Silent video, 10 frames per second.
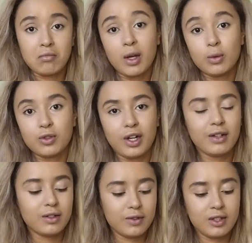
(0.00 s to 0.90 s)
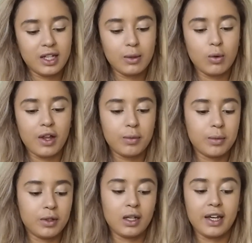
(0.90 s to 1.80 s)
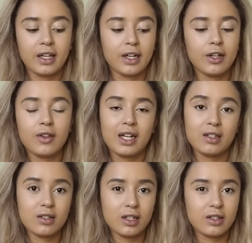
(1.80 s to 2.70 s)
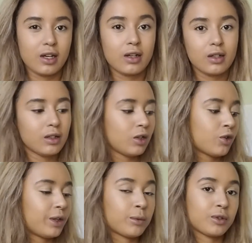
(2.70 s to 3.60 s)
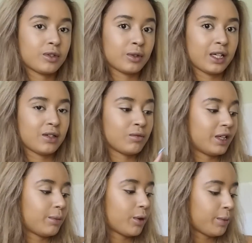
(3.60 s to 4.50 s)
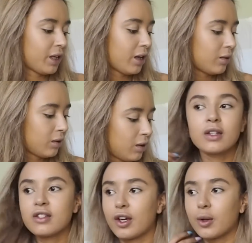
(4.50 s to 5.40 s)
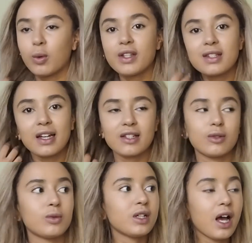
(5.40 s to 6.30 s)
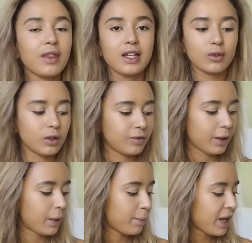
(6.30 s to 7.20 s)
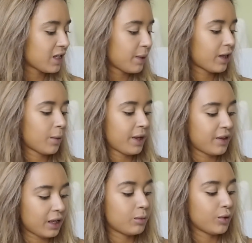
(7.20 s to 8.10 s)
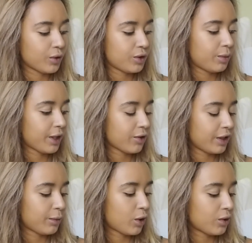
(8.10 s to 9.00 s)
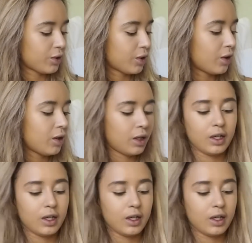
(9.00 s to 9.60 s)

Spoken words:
I will try and see what other people are liking. I know the Anastasia cream contour kit is really popular. So once that's all done, that's all of like my base makeup, I then move on to my cream contour.